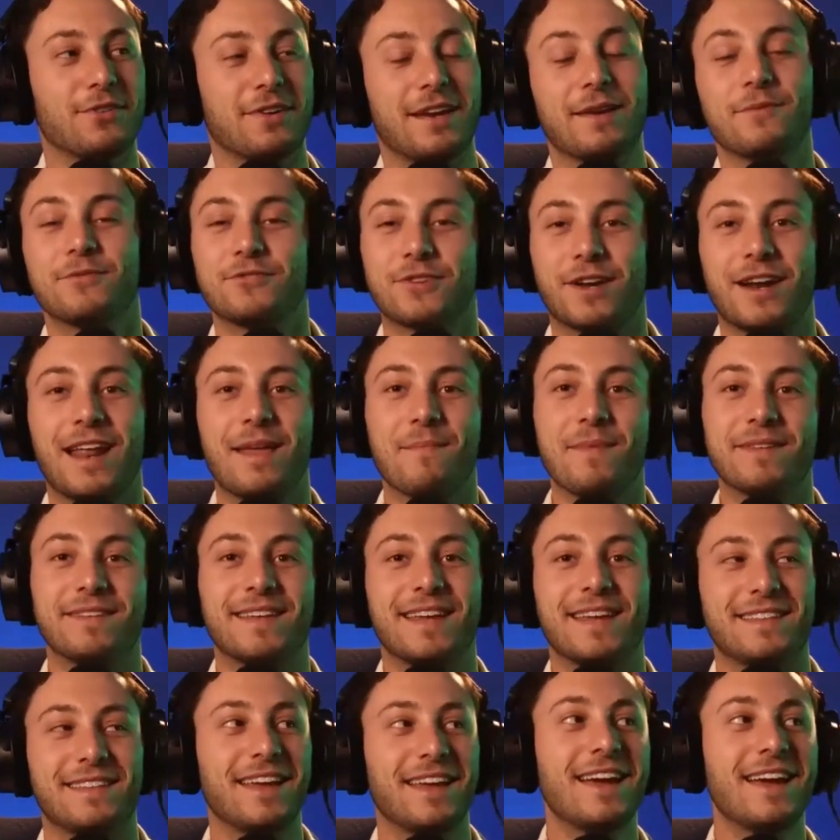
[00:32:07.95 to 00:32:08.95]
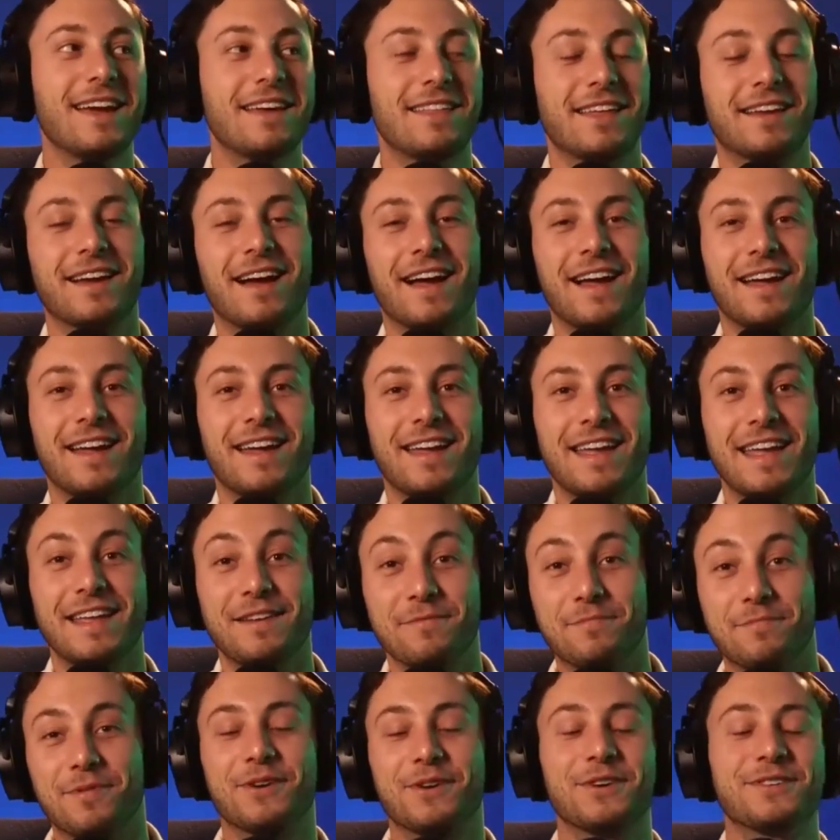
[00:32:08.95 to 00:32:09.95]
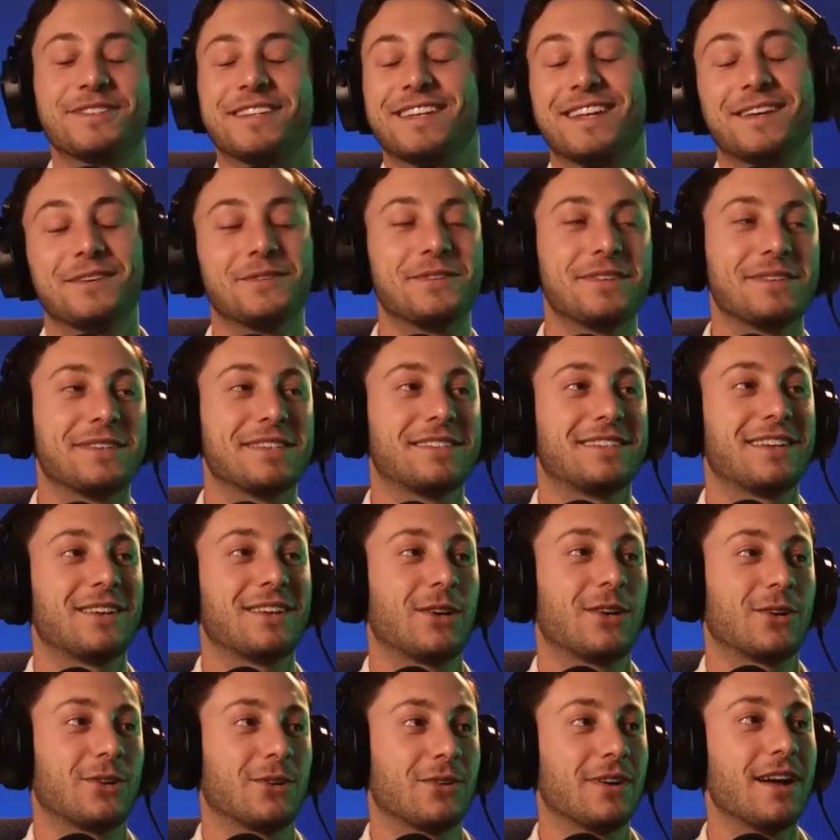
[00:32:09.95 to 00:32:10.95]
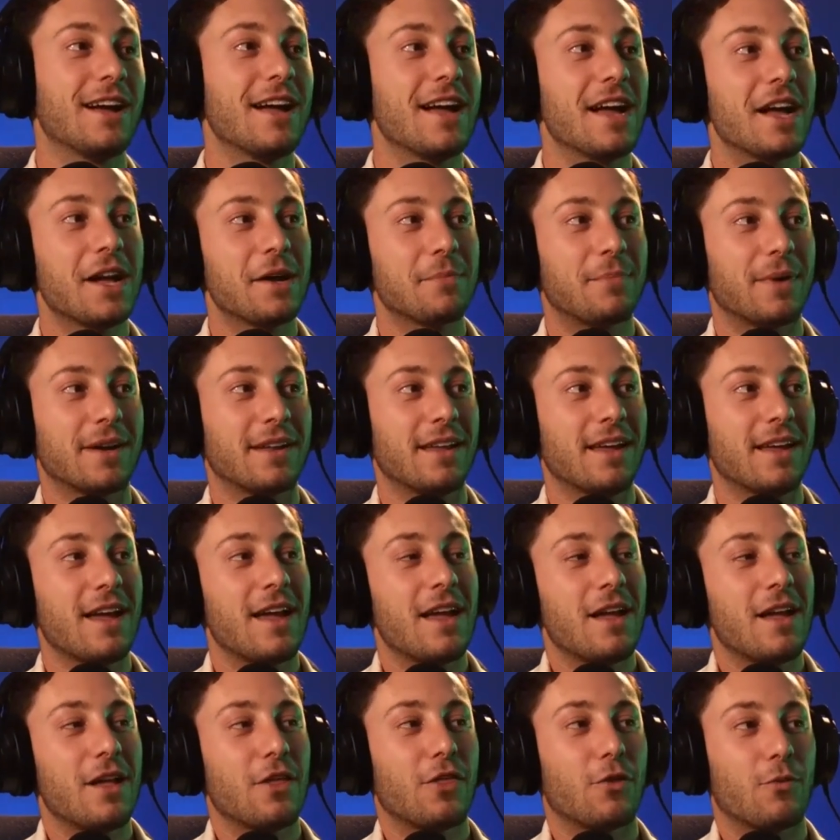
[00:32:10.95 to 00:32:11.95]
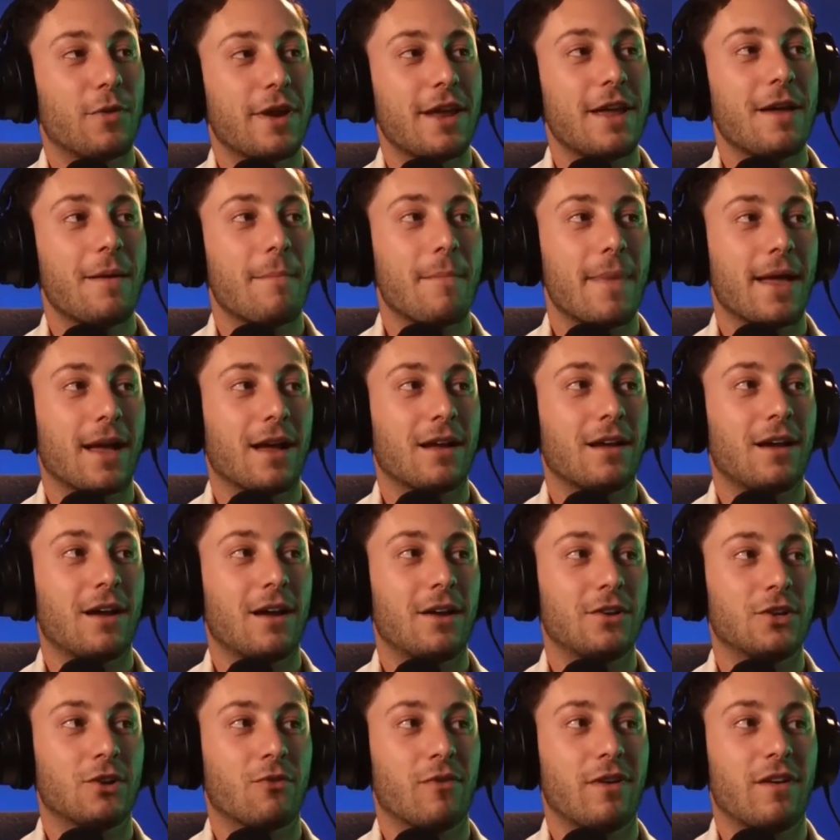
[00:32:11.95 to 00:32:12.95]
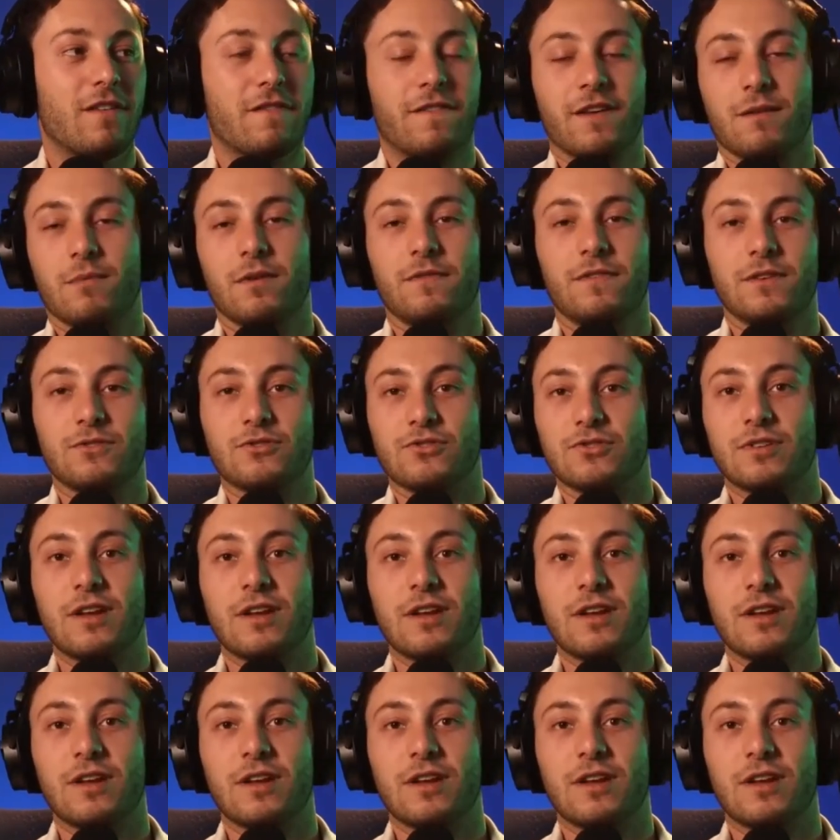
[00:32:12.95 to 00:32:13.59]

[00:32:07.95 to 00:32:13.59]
He was trying to imitate the guy in person. And it's hysterical. But 3 mega underrated Figma features.